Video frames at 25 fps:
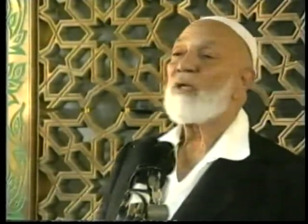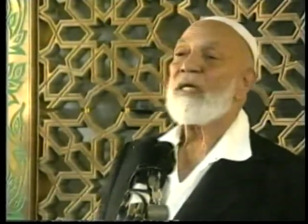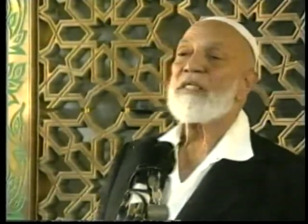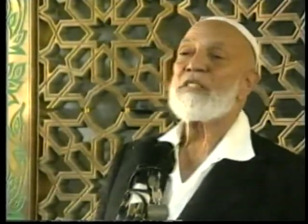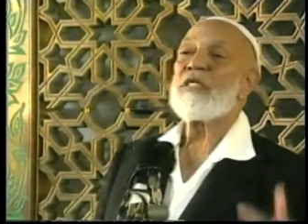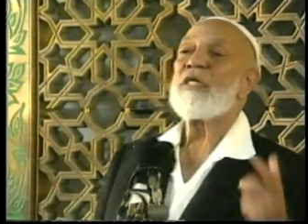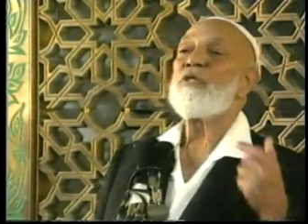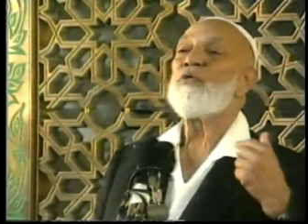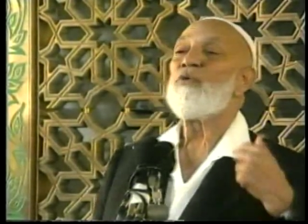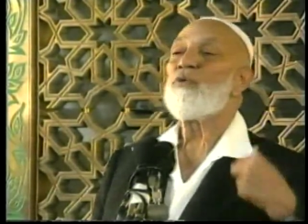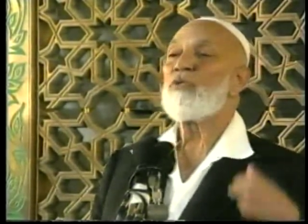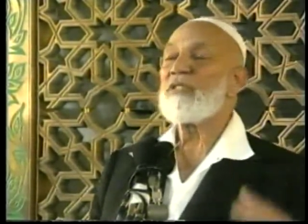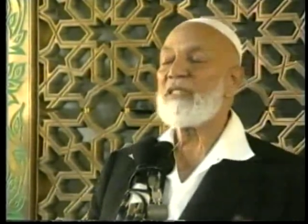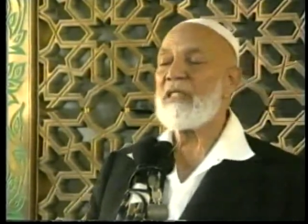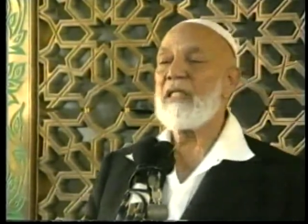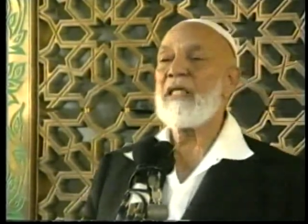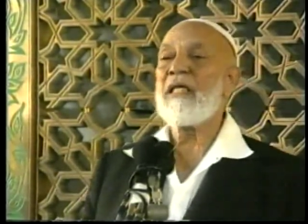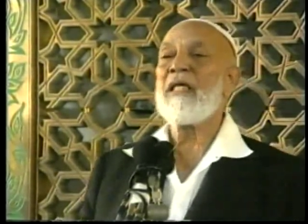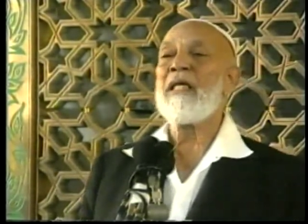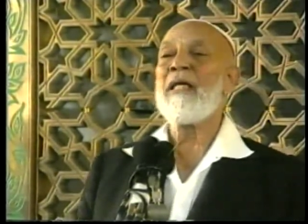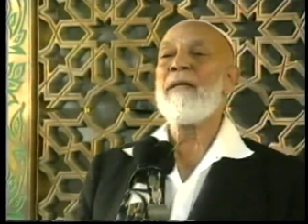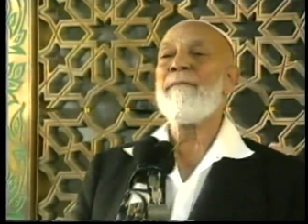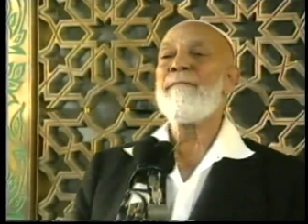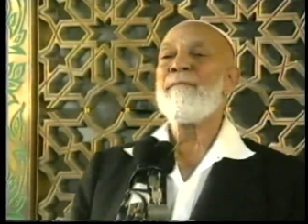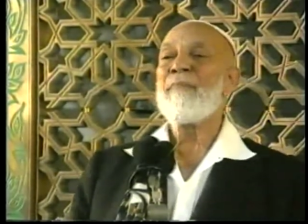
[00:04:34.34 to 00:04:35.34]
So I said, you
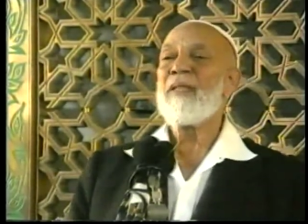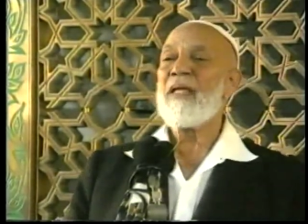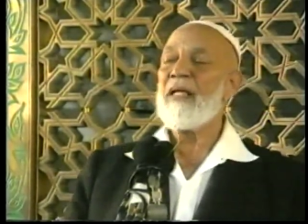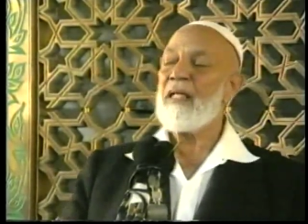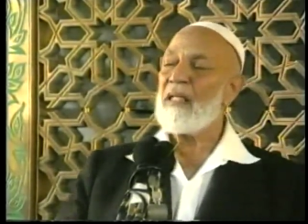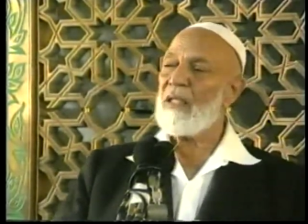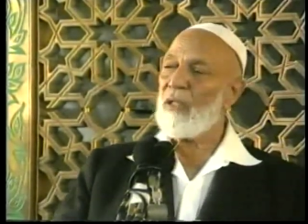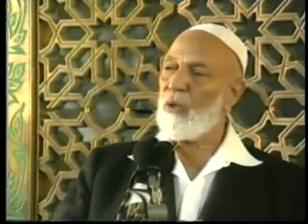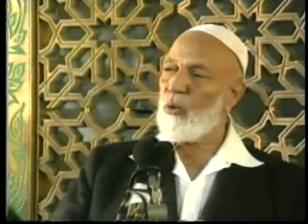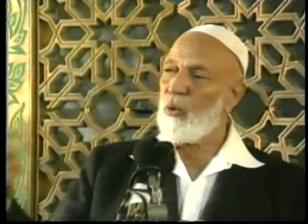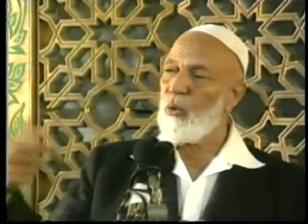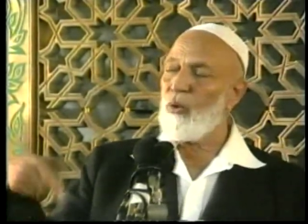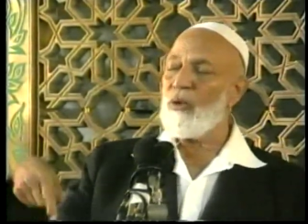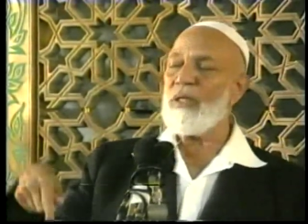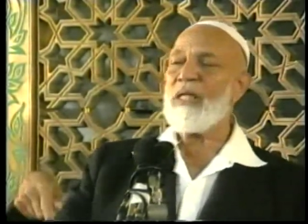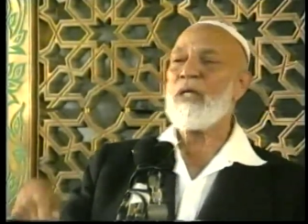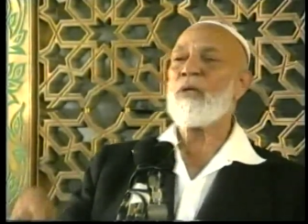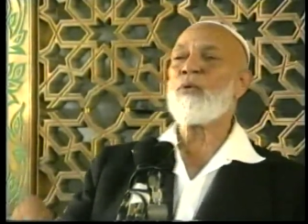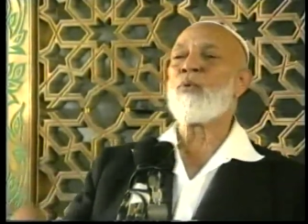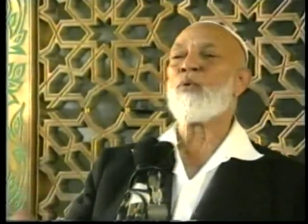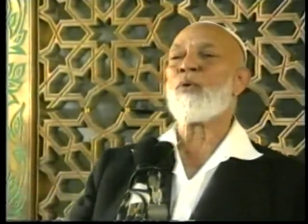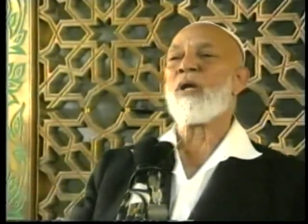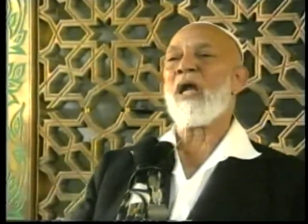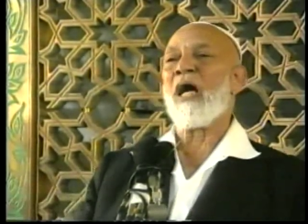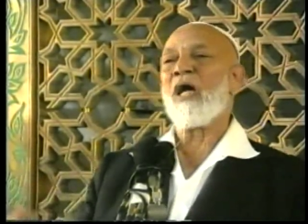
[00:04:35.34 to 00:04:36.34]
see, in the
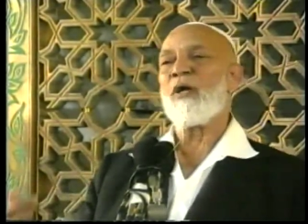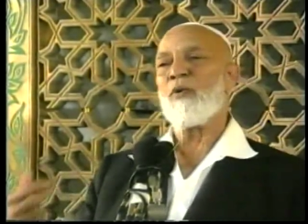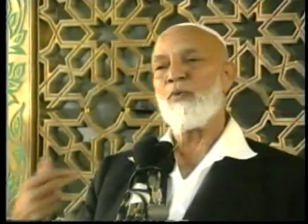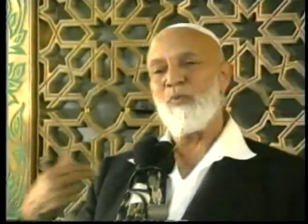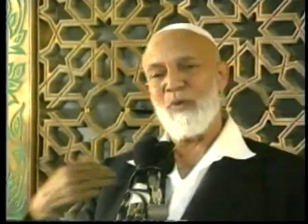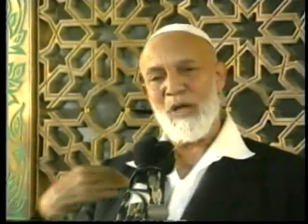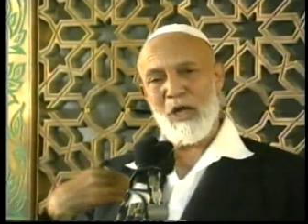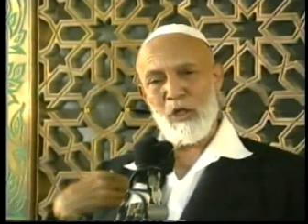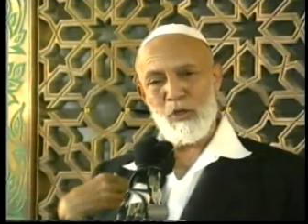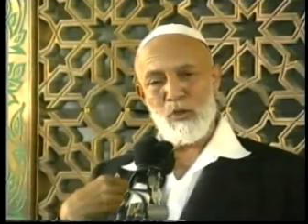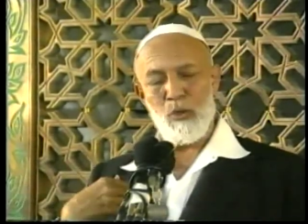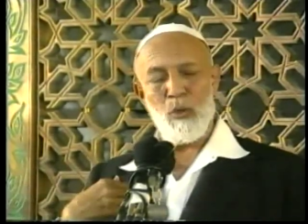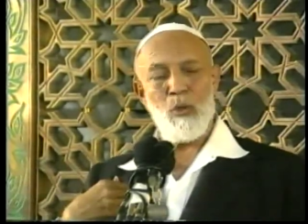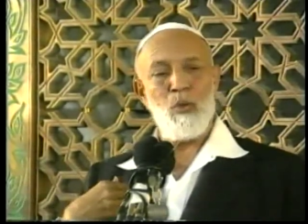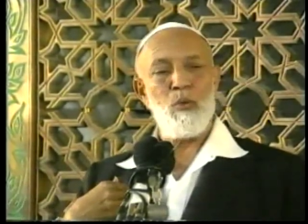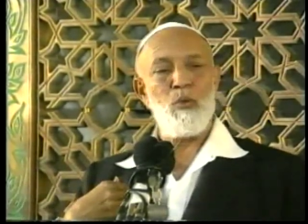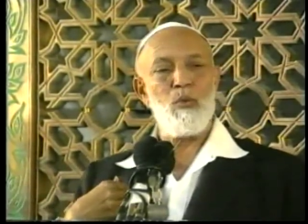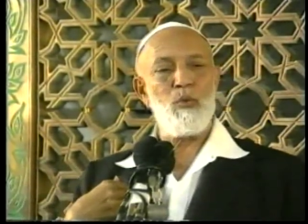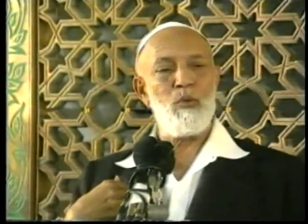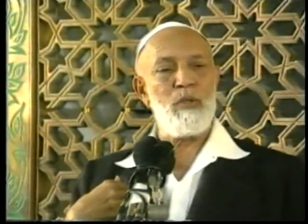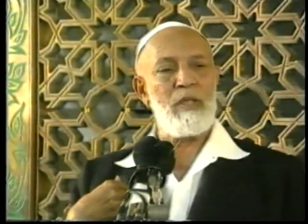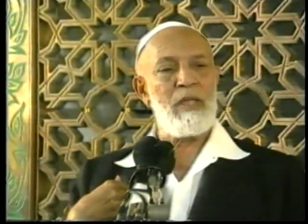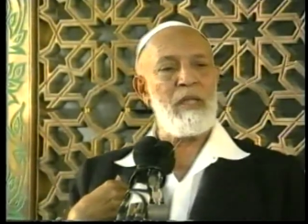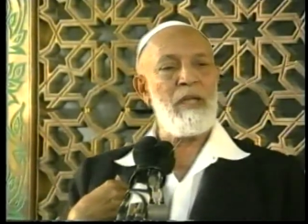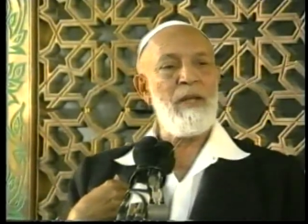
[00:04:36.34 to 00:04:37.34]
Holy Quran we are
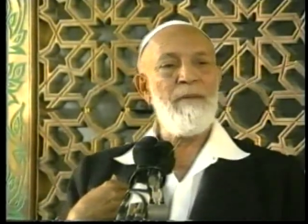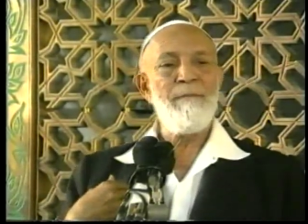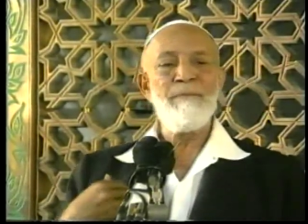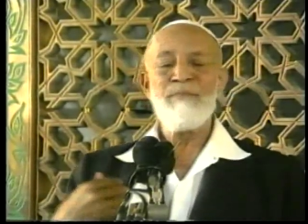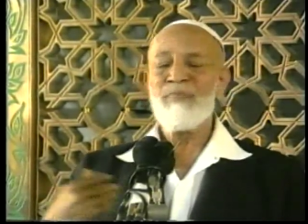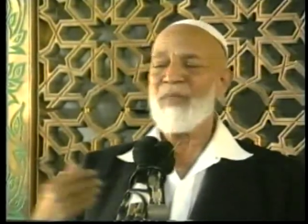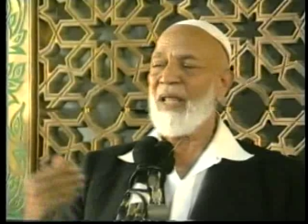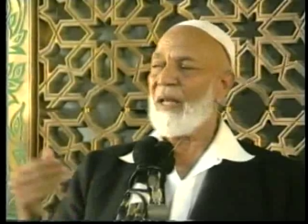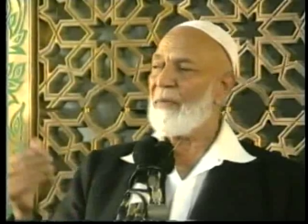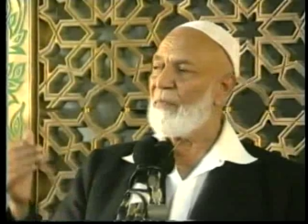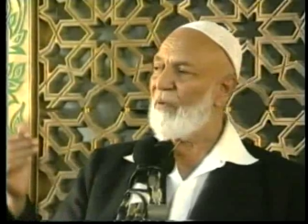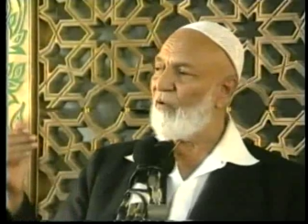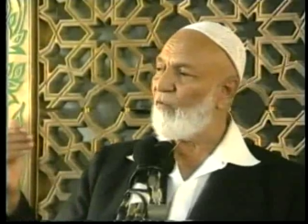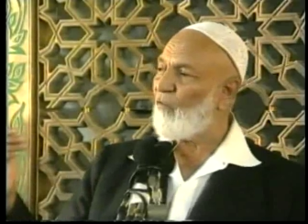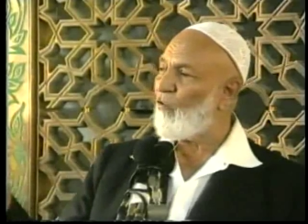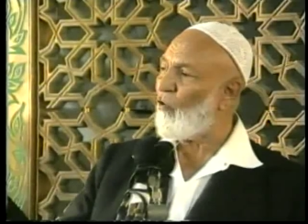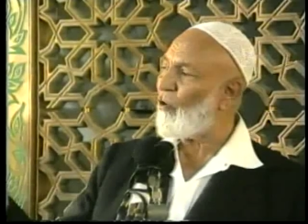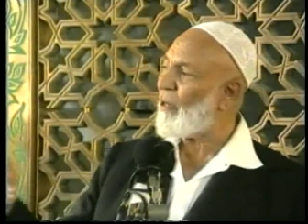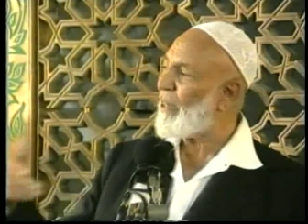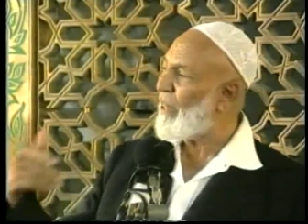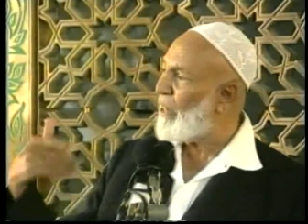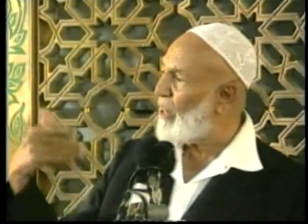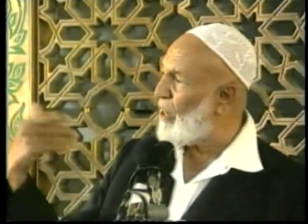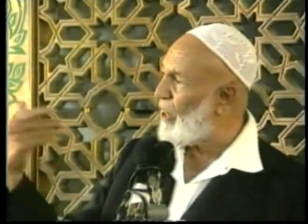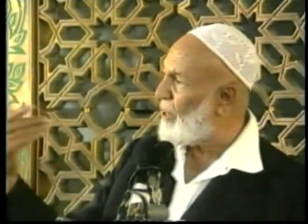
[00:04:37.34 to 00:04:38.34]
told that
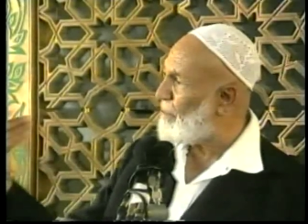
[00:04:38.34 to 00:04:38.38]
before